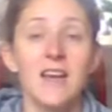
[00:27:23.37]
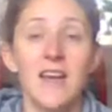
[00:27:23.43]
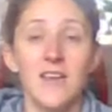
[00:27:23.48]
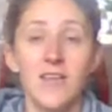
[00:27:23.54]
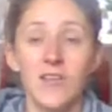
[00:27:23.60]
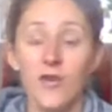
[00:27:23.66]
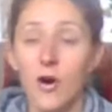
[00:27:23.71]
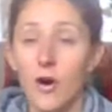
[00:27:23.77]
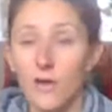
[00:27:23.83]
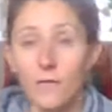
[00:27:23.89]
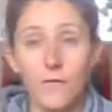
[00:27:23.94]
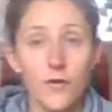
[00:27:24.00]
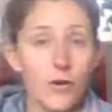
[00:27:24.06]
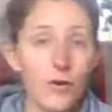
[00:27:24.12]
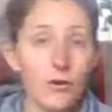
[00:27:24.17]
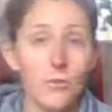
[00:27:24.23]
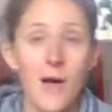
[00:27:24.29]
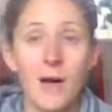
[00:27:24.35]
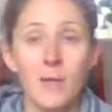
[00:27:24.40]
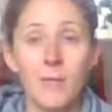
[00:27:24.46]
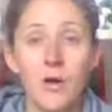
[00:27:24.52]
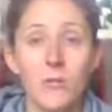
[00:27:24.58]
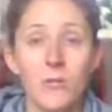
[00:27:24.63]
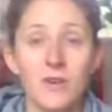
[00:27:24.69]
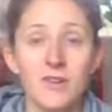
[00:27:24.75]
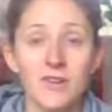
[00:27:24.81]
If you've got a few spare
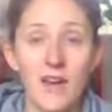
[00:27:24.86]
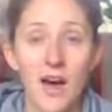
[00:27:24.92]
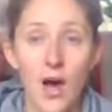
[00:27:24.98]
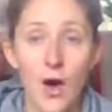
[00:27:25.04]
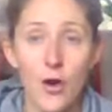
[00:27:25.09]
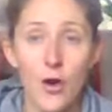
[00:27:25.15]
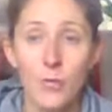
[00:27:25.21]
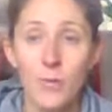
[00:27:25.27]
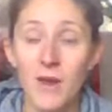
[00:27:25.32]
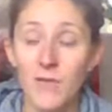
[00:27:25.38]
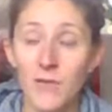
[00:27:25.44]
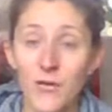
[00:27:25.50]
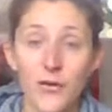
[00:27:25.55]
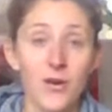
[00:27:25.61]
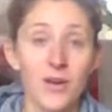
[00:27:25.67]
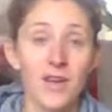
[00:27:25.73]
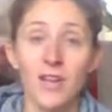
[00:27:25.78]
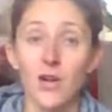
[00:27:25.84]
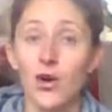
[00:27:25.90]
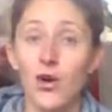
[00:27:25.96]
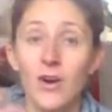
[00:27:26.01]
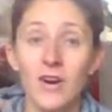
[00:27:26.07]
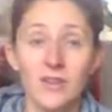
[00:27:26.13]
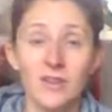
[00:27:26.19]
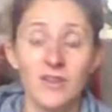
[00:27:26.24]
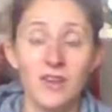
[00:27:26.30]
moments at home, if you're doing any
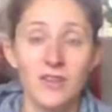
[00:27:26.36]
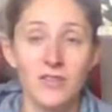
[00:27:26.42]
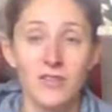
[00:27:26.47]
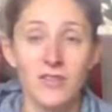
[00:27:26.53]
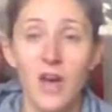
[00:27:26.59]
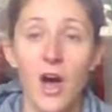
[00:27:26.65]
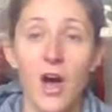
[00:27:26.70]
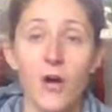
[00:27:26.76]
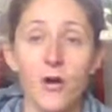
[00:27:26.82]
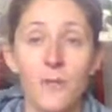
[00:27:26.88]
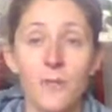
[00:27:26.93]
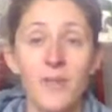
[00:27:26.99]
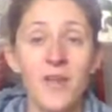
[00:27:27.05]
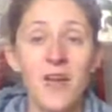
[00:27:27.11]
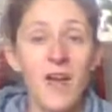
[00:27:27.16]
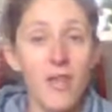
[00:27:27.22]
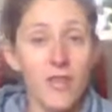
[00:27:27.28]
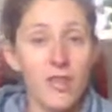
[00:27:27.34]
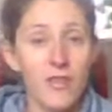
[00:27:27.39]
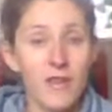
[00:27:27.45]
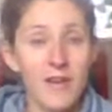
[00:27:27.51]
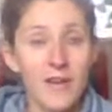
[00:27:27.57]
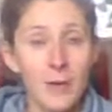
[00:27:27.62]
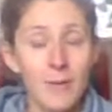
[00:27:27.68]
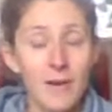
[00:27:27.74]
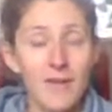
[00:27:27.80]
core exercises at home,
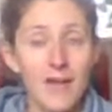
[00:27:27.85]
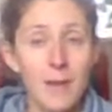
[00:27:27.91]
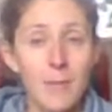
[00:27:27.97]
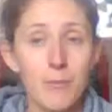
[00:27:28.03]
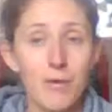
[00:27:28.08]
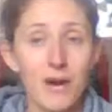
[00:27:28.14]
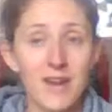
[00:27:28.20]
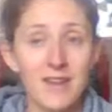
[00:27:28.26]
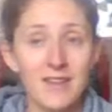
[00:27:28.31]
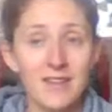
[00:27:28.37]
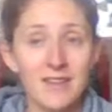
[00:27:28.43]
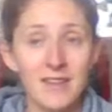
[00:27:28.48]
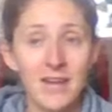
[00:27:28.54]
think about that brace.